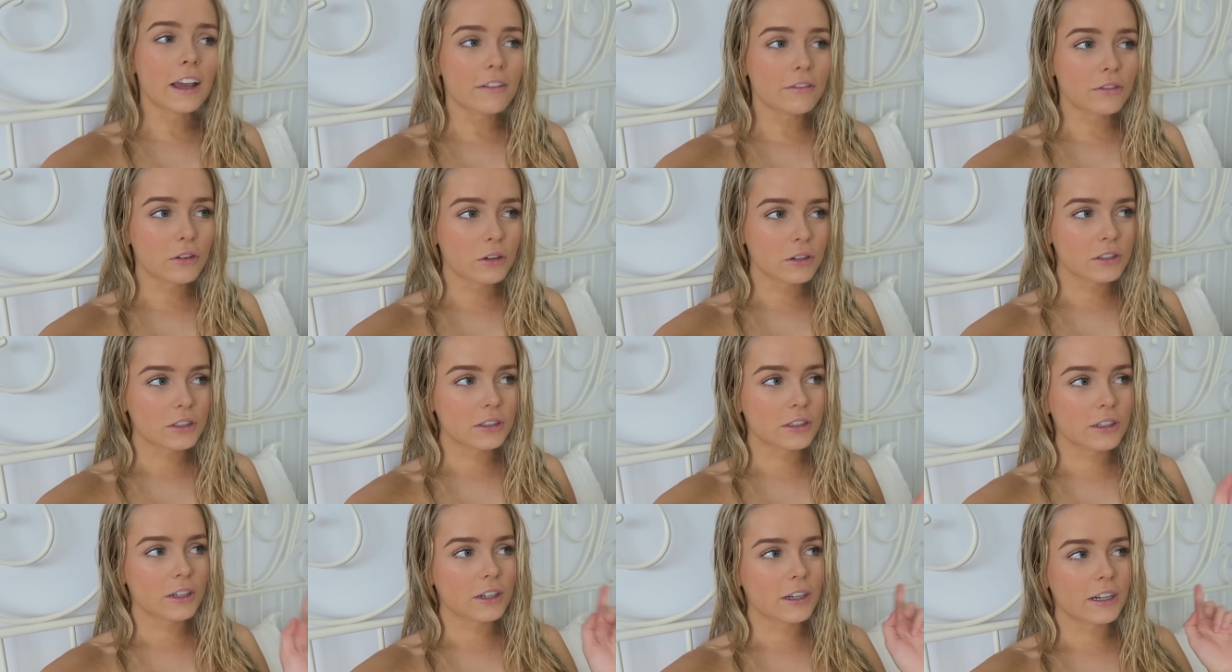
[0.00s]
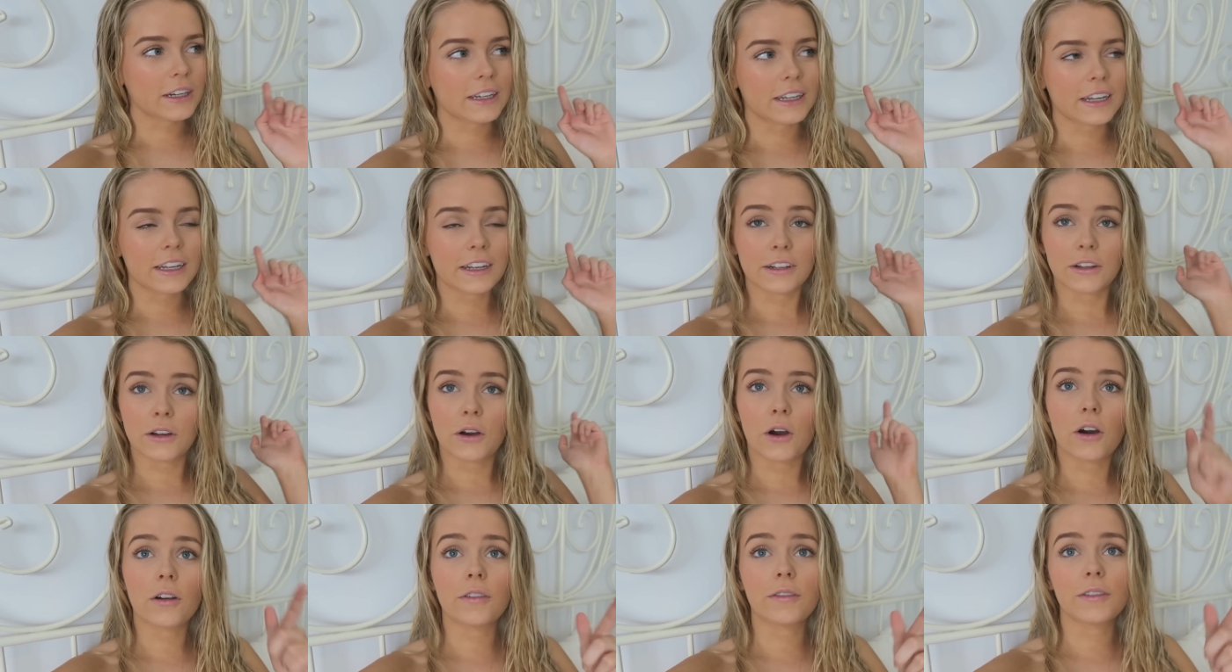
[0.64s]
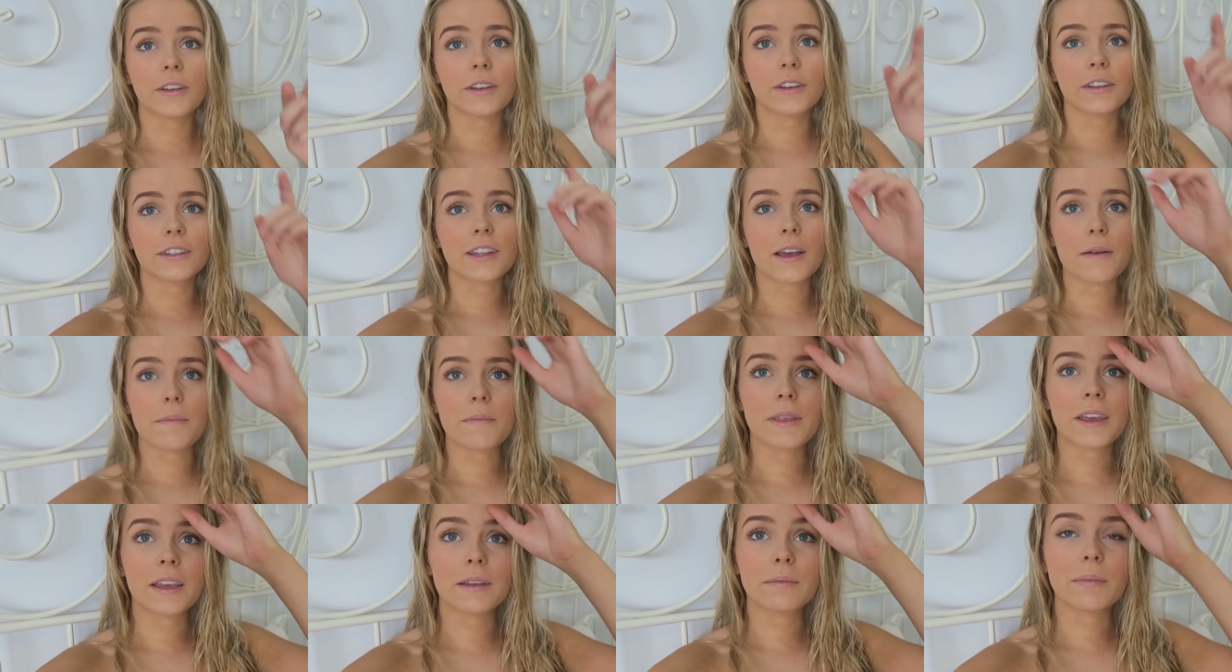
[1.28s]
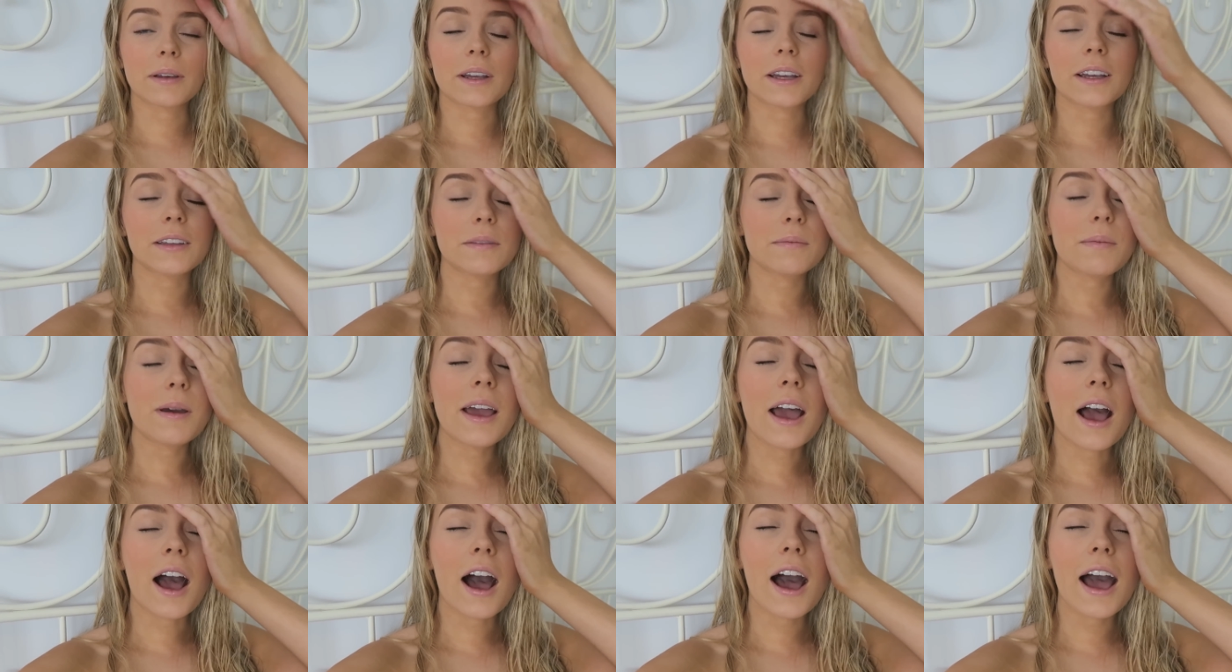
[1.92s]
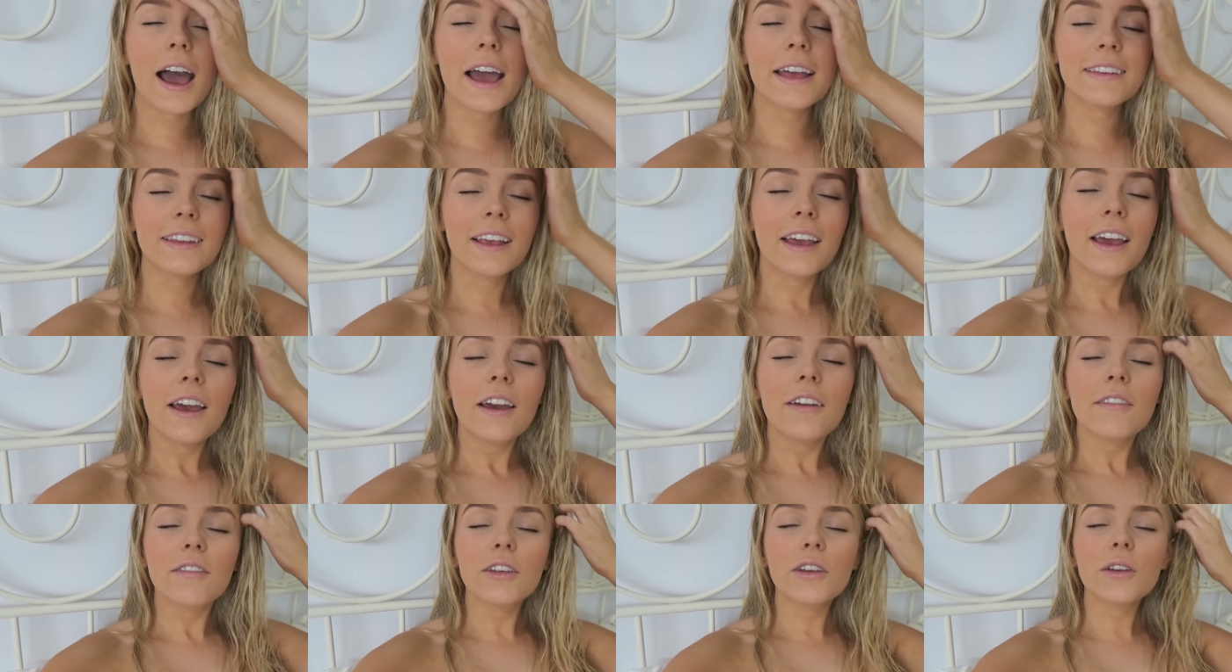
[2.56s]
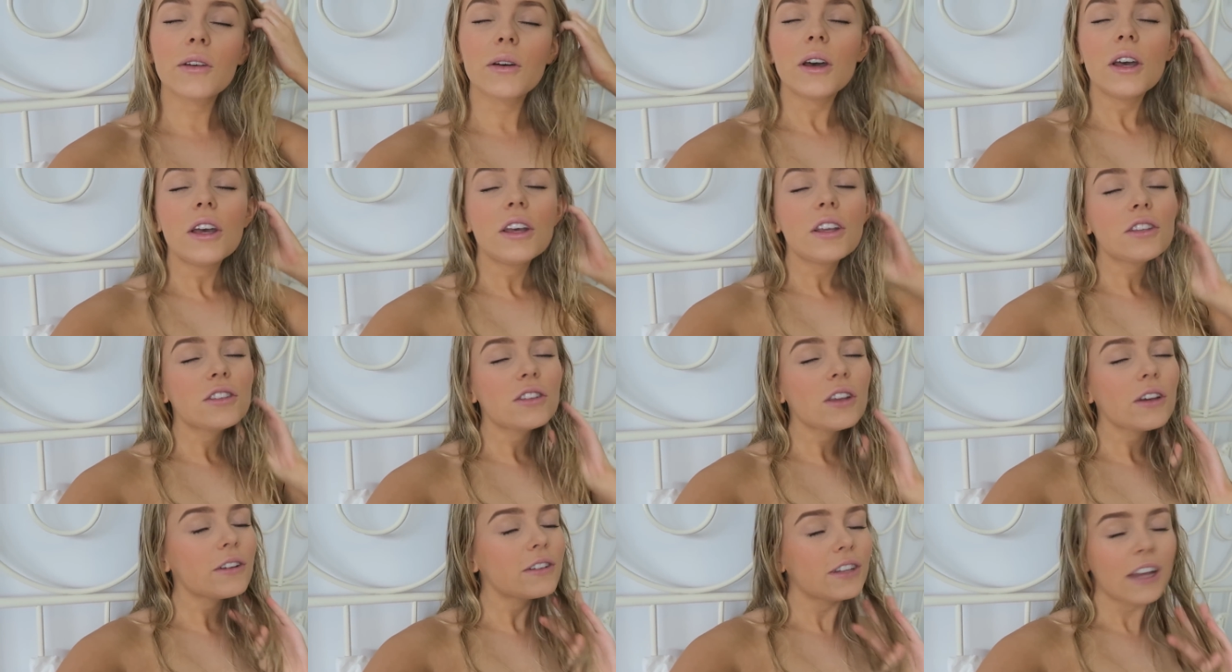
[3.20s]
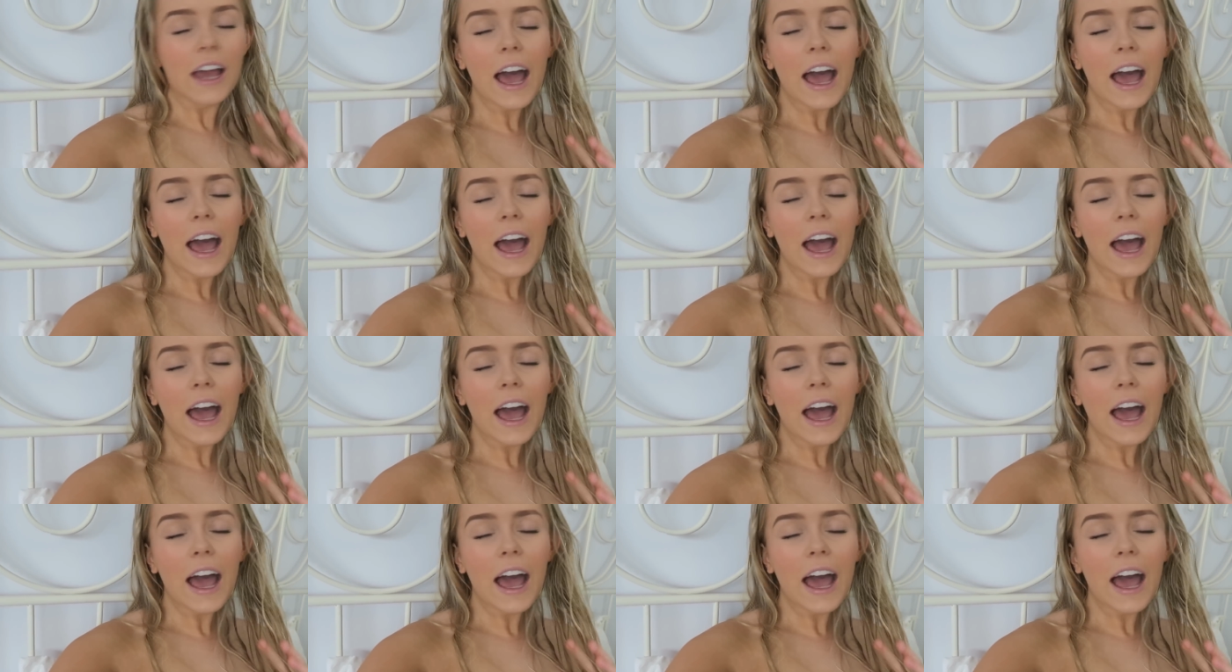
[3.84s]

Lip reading: I've got to go and get a coffee or something because my eyes feel so